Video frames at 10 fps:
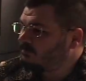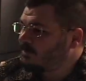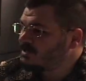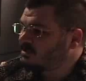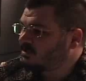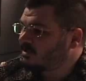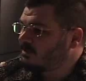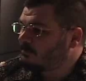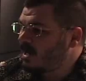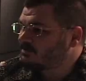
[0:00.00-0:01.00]
Basically,
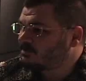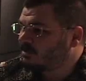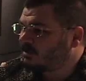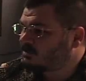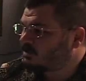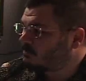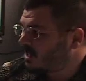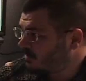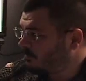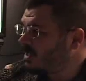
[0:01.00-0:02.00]
it bounces some
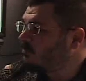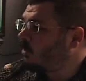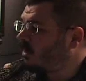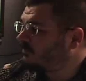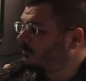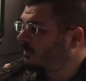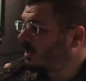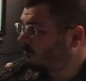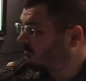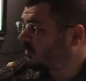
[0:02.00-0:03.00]
kind of beam off the
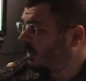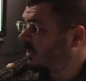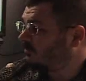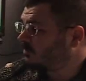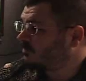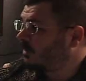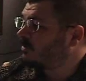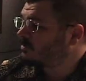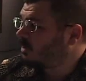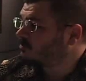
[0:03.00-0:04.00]
bottom of the cloud that's there
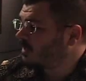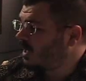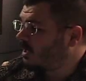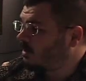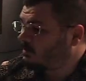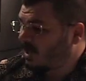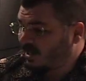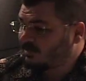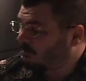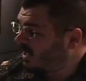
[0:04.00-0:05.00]
and tells me how
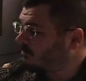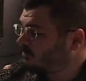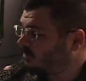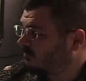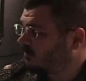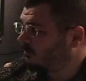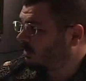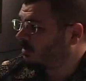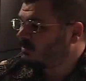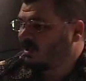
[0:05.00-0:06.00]
high the bottoms of them
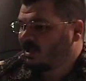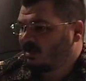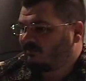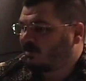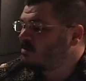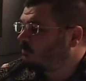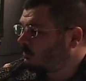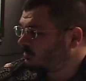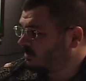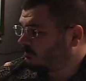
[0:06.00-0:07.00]
are. Very
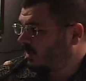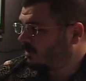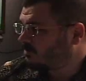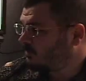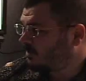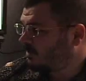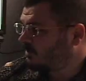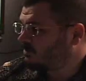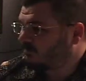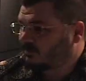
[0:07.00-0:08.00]
important to the pilots
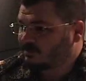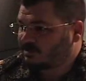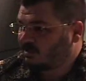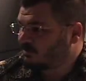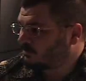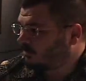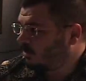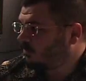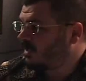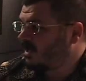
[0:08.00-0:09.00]
because if their ceilings are
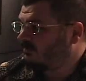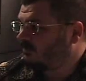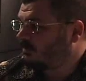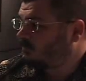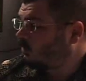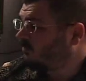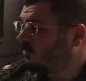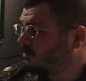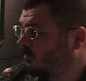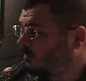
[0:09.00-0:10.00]
low, they have poor
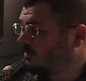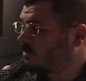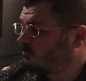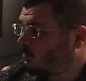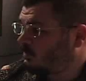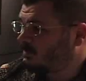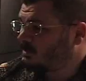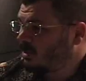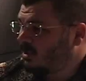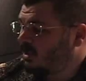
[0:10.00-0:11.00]
visibilities, poor
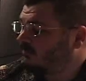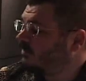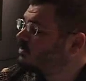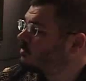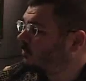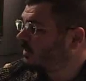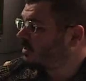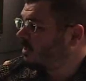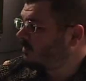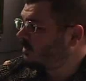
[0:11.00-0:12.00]
vision when they
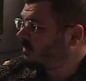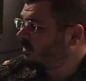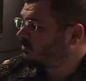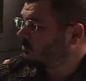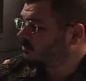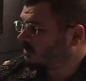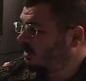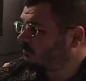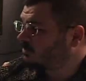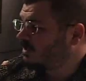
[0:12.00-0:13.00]
come in at those
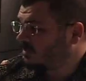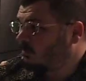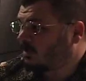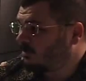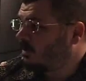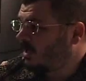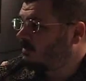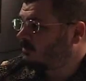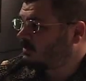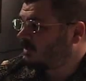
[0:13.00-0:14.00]
levels, and they want to know
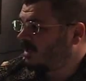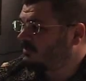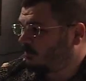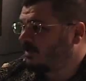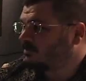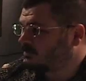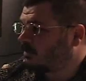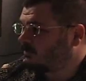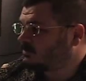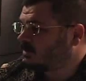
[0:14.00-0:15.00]
how high the bases
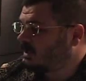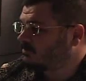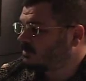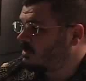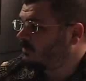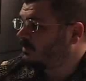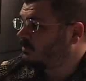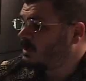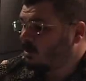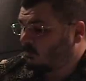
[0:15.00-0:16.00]
are in those clouds to come in
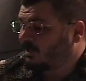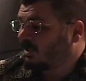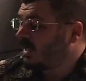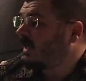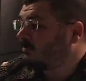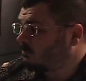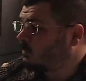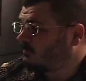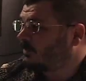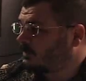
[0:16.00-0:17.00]
when they land
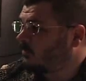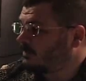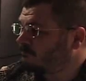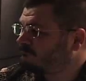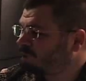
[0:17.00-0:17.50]
wherever they're going.